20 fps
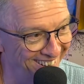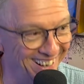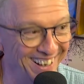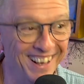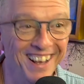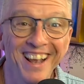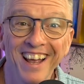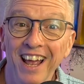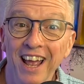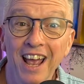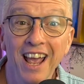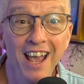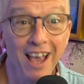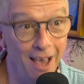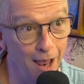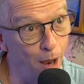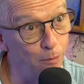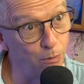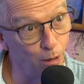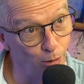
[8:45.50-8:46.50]
and
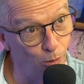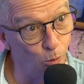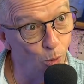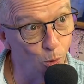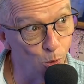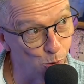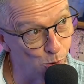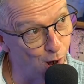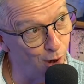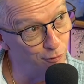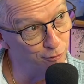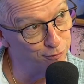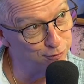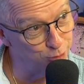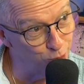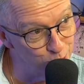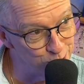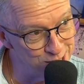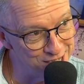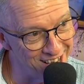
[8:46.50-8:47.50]
I'm going to order a
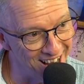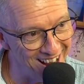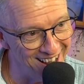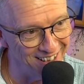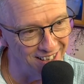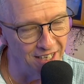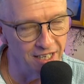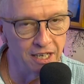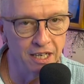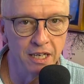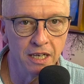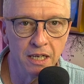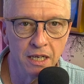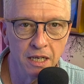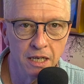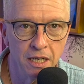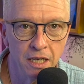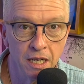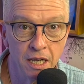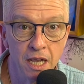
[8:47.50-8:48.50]
fruit salad.
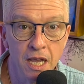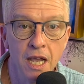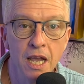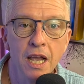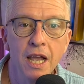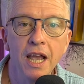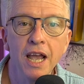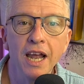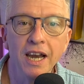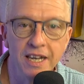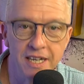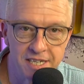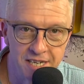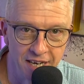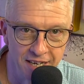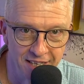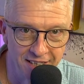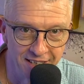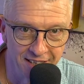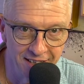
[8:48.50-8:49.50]
And he
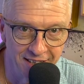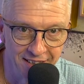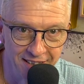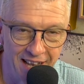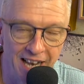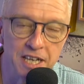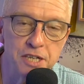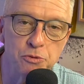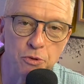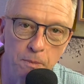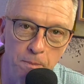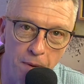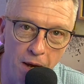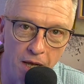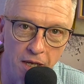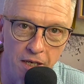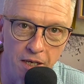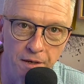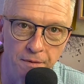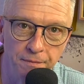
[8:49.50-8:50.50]
said, That's
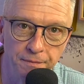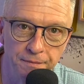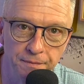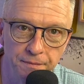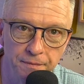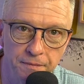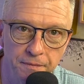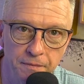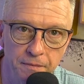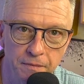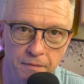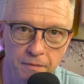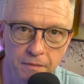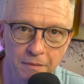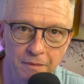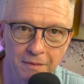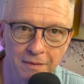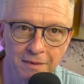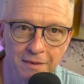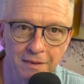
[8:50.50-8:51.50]
rebellion.
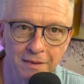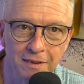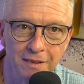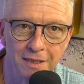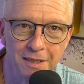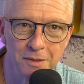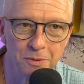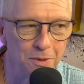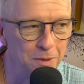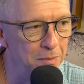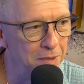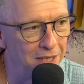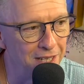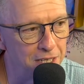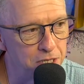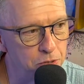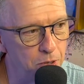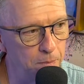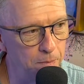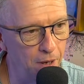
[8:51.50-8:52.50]
So what do you mean
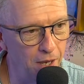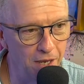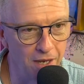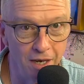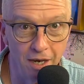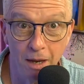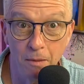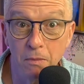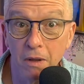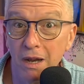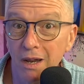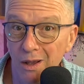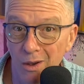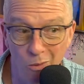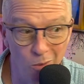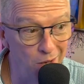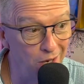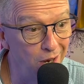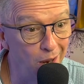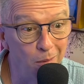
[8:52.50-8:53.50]
that's rebellion? I'm going to
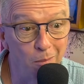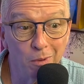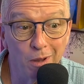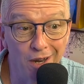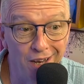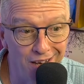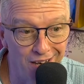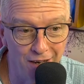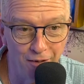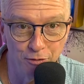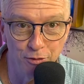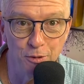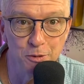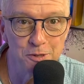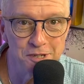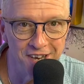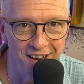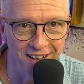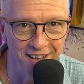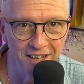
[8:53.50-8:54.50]
go in and I'm going to eat a fruit
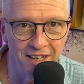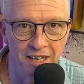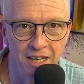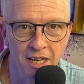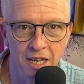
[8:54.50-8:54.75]
salad.